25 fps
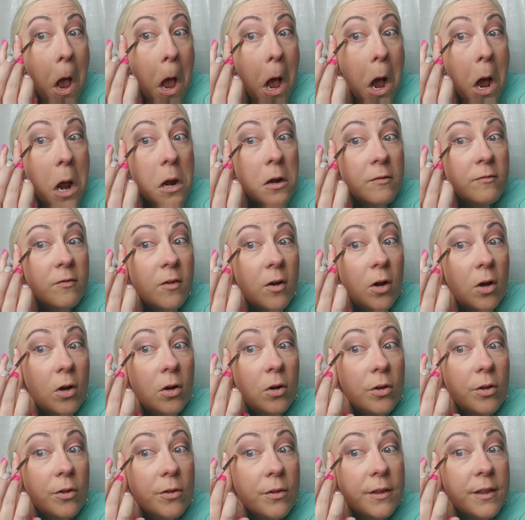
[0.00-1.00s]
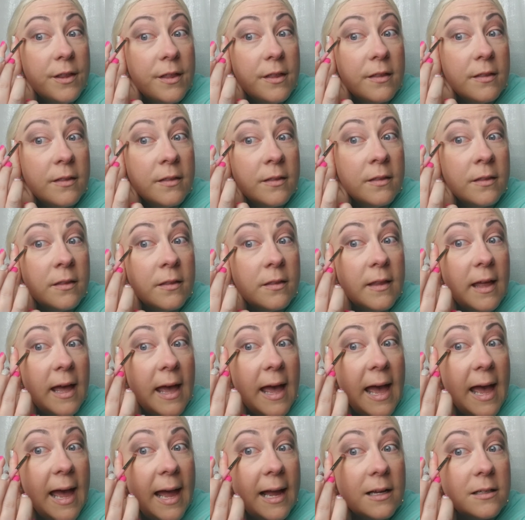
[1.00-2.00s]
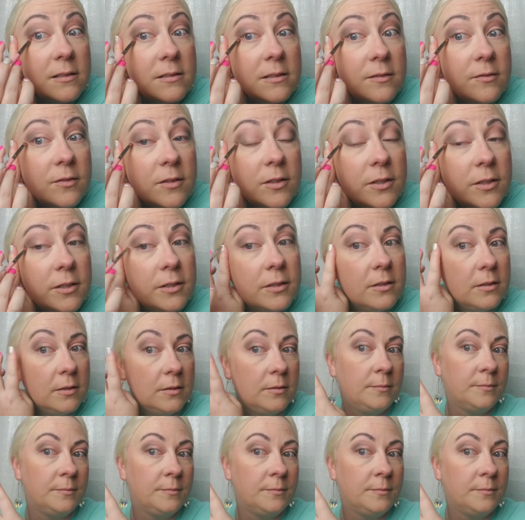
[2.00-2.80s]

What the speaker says: out of all the hacks I've learned.